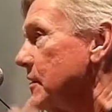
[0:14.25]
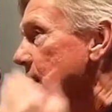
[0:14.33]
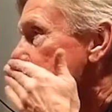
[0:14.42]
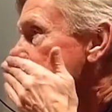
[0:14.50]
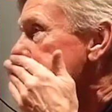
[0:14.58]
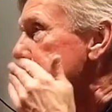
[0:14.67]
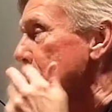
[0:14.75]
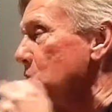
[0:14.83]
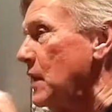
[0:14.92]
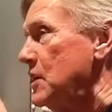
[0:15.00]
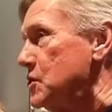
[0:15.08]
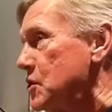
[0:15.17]
okay, everybody's got to
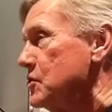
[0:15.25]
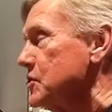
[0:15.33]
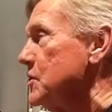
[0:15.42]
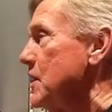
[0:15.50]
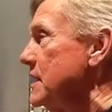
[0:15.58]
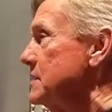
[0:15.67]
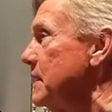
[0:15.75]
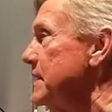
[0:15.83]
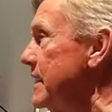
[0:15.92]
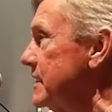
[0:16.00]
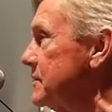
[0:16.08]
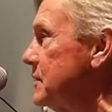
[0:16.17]
write two songs by
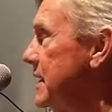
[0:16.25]
next